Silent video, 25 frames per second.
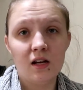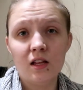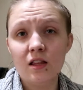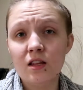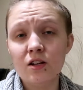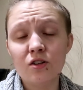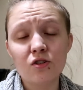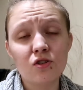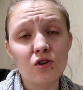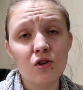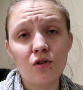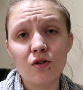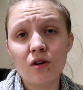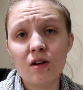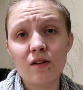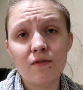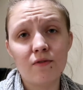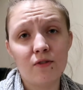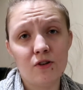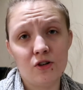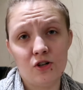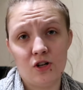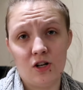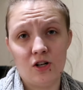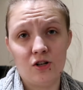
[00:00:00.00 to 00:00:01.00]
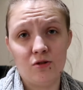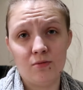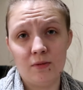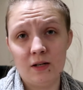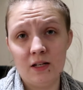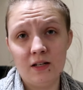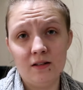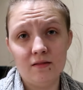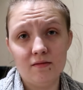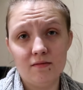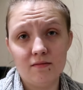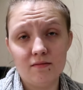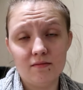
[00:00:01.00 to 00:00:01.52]
There's no need for
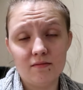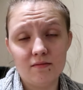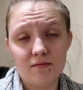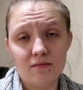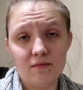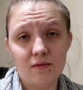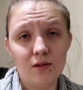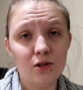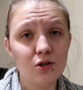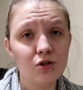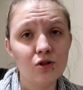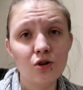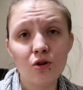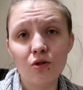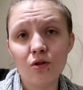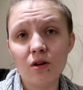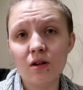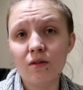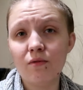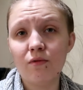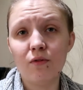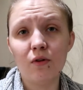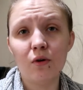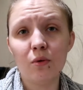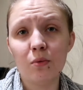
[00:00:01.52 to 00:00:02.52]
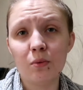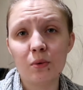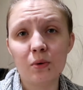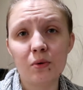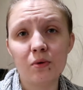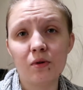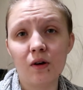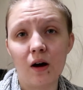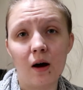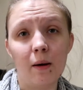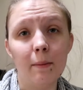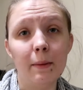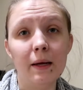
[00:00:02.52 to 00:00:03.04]
judgment. There's no need for a
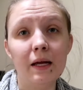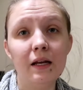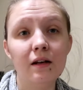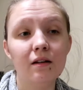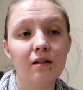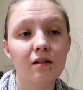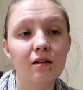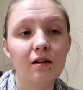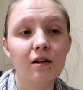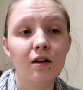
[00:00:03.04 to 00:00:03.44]
rude comment.